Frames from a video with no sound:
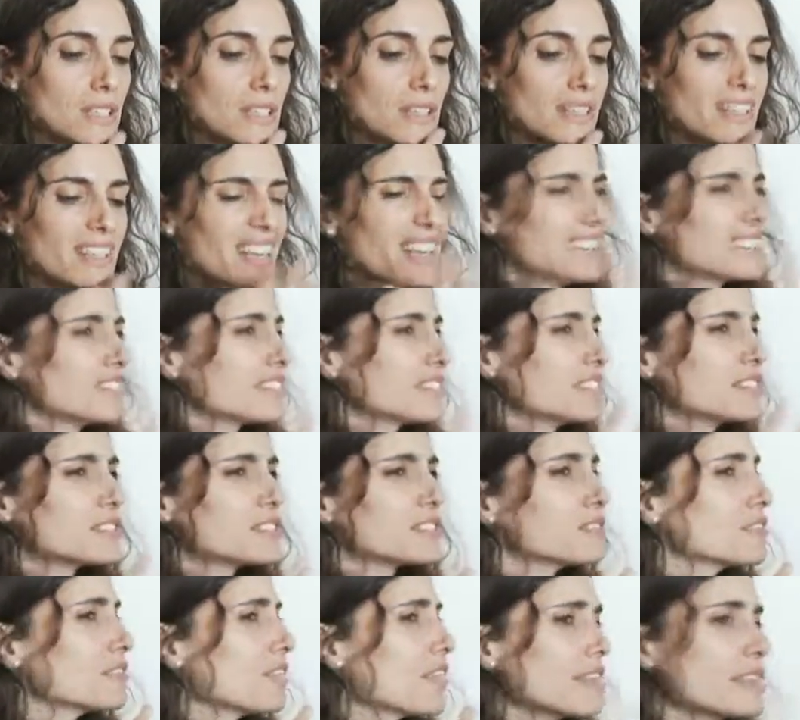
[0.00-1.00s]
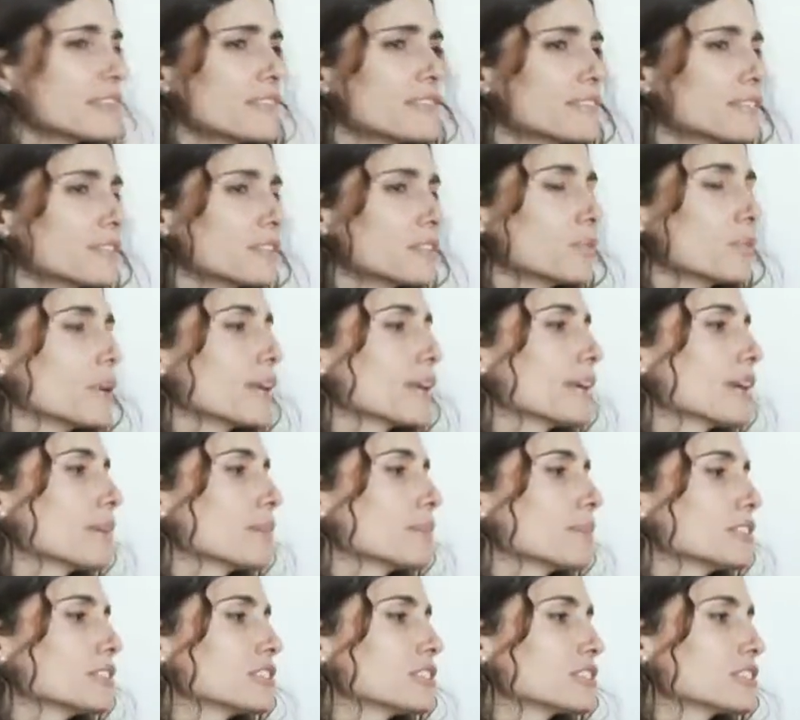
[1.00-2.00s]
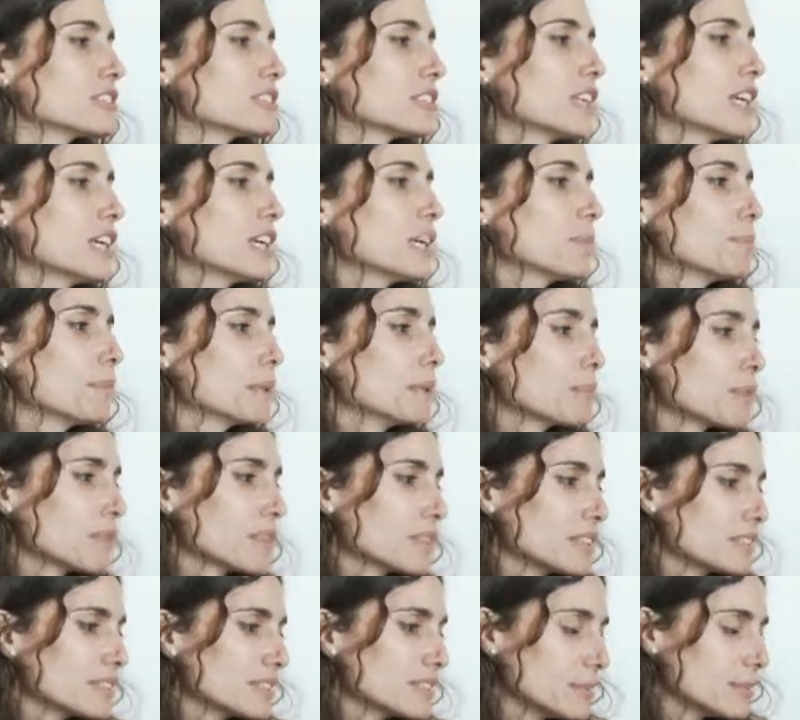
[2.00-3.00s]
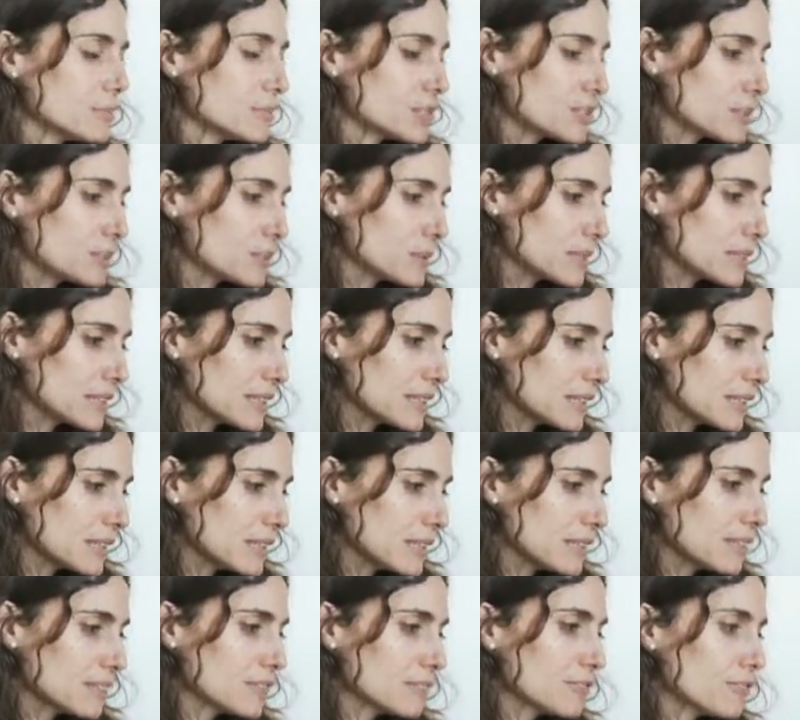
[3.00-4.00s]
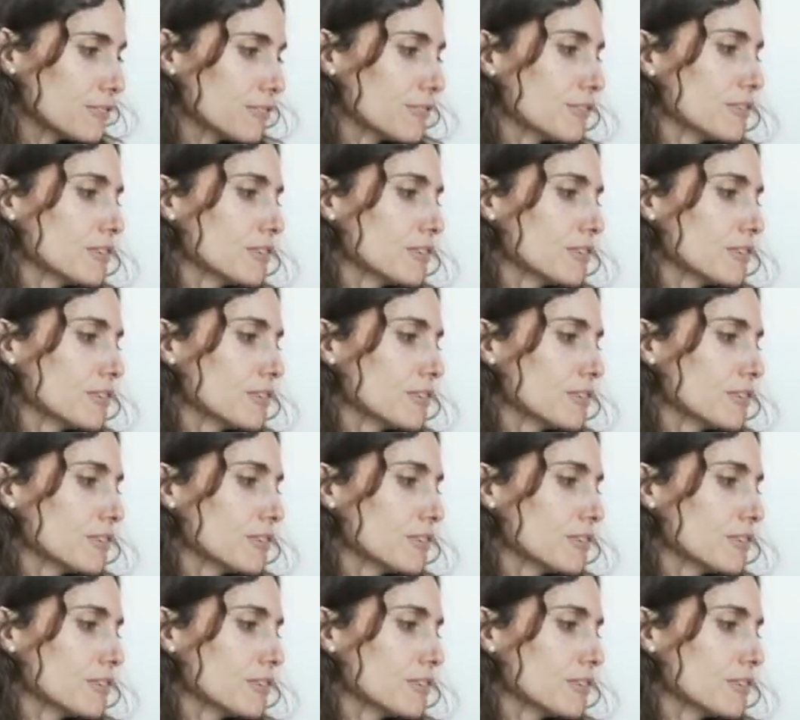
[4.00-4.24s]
the essence of life in a way. I mean, just people that seem to really live